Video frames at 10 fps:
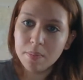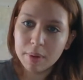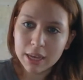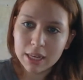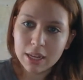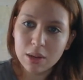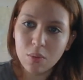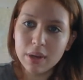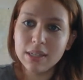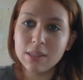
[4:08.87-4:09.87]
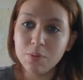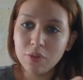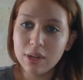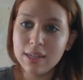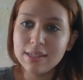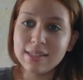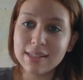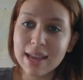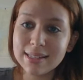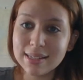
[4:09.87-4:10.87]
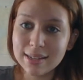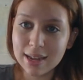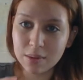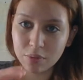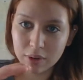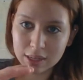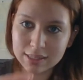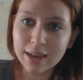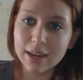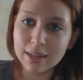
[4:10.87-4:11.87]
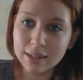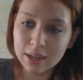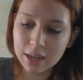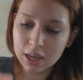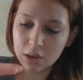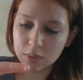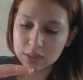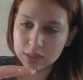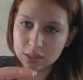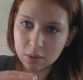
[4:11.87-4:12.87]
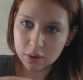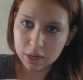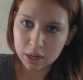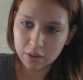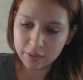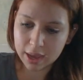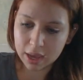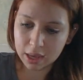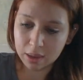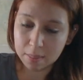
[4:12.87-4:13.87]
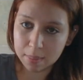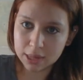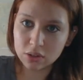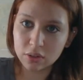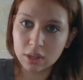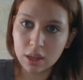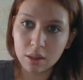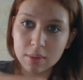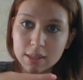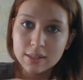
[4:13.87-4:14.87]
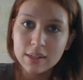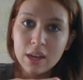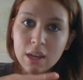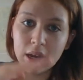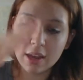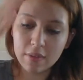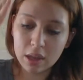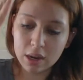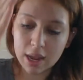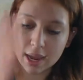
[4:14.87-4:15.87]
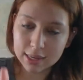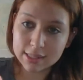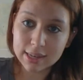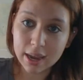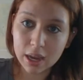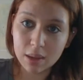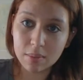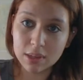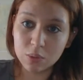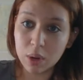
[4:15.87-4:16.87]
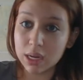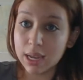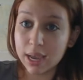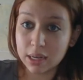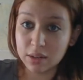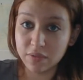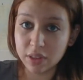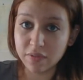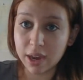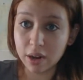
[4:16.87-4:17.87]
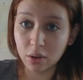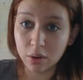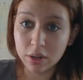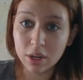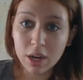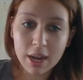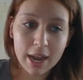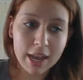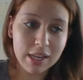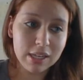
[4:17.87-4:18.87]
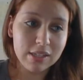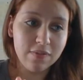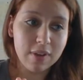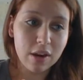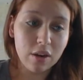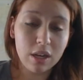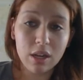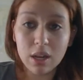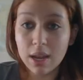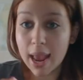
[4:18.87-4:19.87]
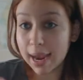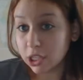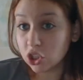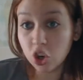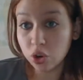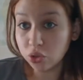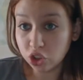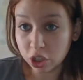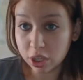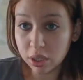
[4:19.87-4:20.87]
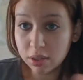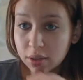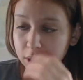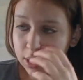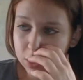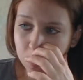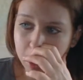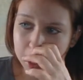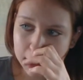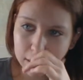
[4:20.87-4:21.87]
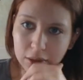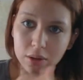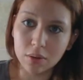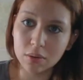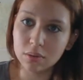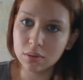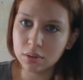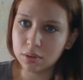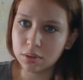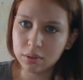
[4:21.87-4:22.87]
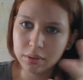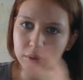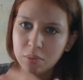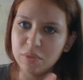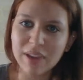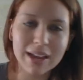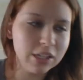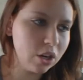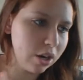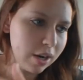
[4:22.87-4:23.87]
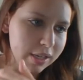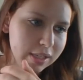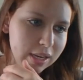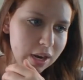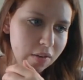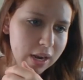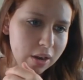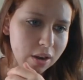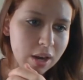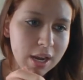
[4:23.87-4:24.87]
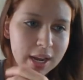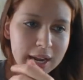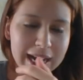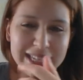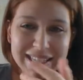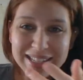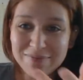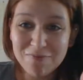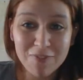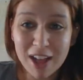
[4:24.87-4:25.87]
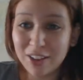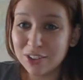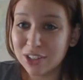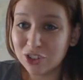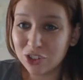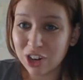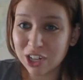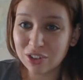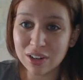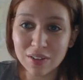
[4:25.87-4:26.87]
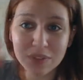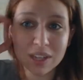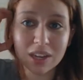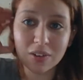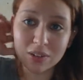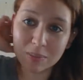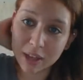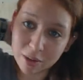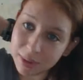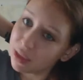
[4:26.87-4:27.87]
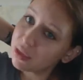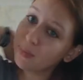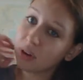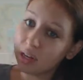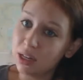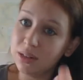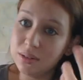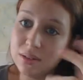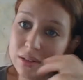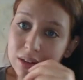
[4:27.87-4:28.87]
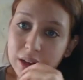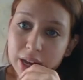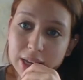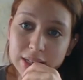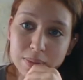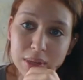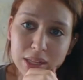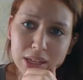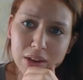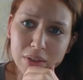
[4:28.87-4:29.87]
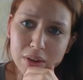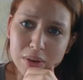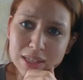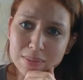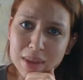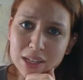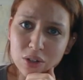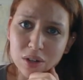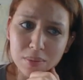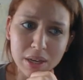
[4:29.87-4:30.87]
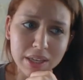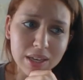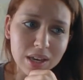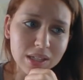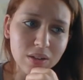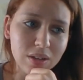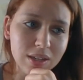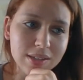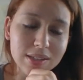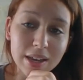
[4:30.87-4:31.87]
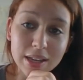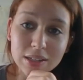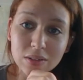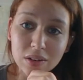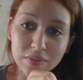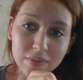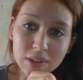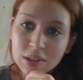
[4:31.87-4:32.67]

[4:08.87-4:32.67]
But it was pretty set and pretty tight. It was the story of Aang mastering the elements, and then X time is when he had to defeat the Fire Lord. And it's a very external journey. It's why, we've got Katara as the narrator. It follows the trajectory of the hero's monomyth pretty intimately, although his mentor, Monk Gyatso, I guess, died sort of